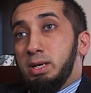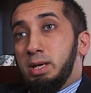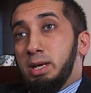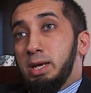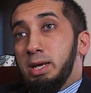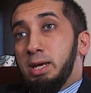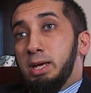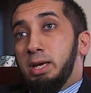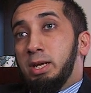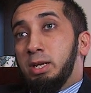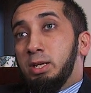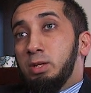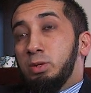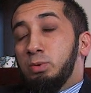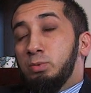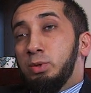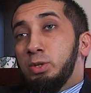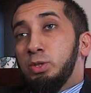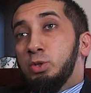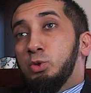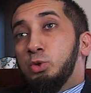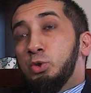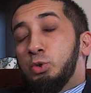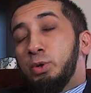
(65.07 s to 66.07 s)
And
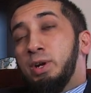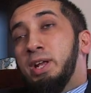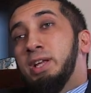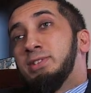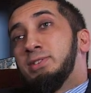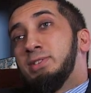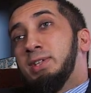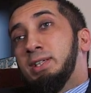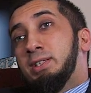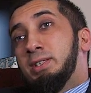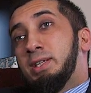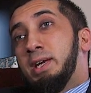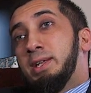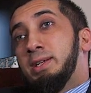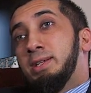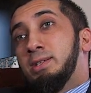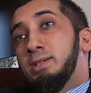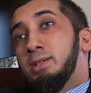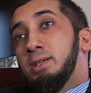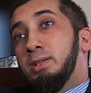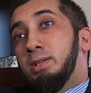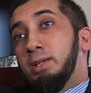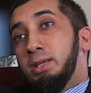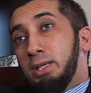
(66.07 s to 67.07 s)
when you translate that
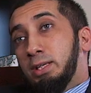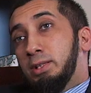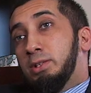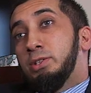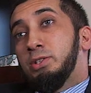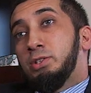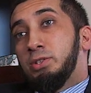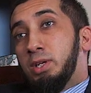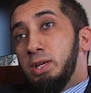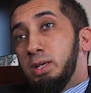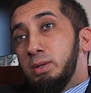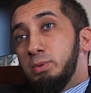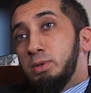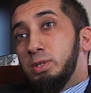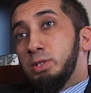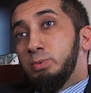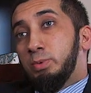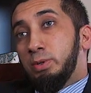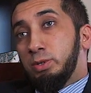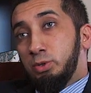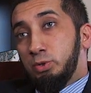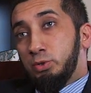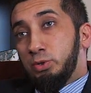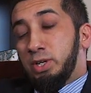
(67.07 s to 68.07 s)
into the English language,
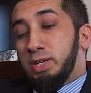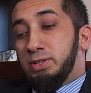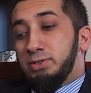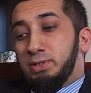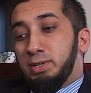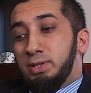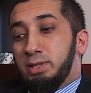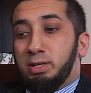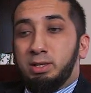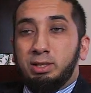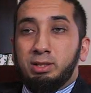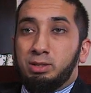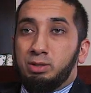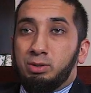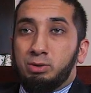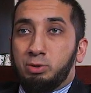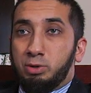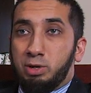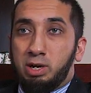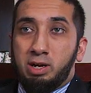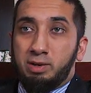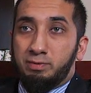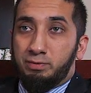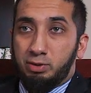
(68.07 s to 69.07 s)
when you translate it in the
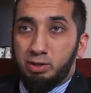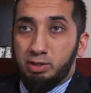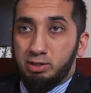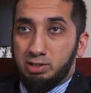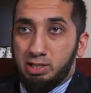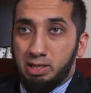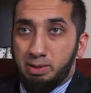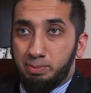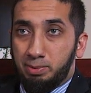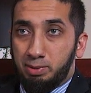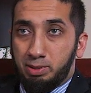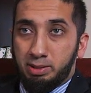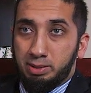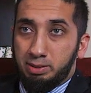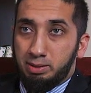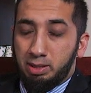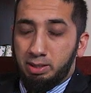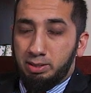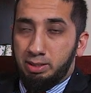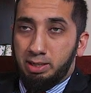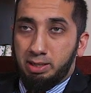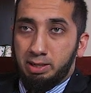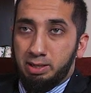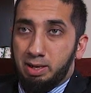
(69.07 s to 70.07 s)
Quran, for example,
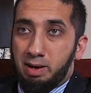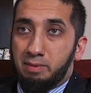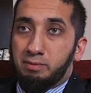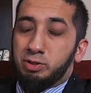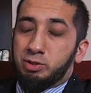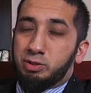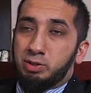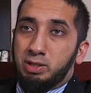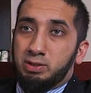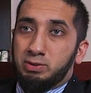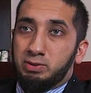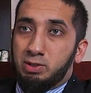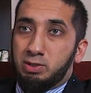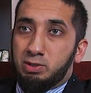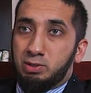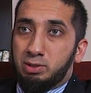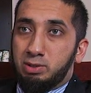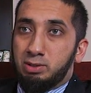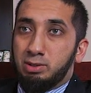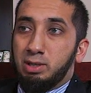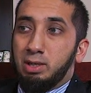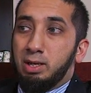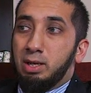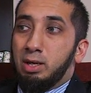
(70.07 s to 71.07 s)
an average
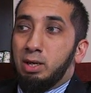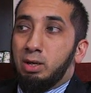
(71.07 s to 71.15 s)
translation,